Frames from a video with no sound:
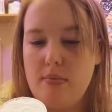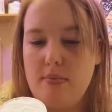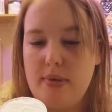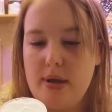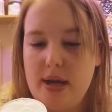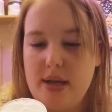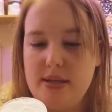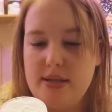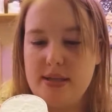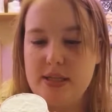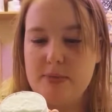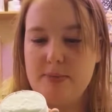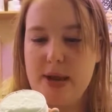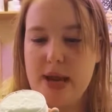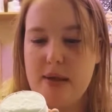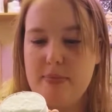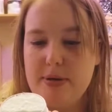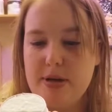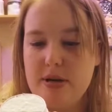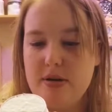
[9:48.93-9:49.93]
But it says,
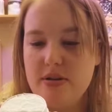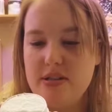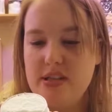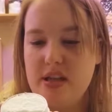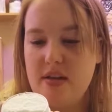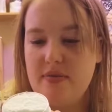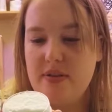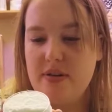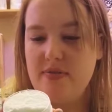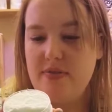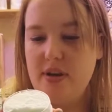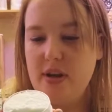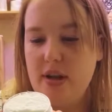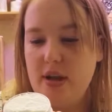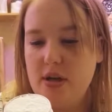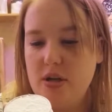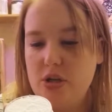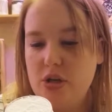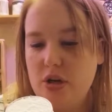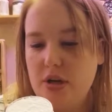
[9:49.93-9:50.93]
pamper yourself and feel
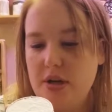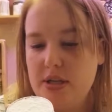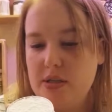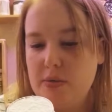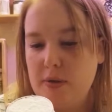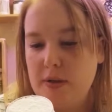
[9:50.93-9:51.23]
luxurious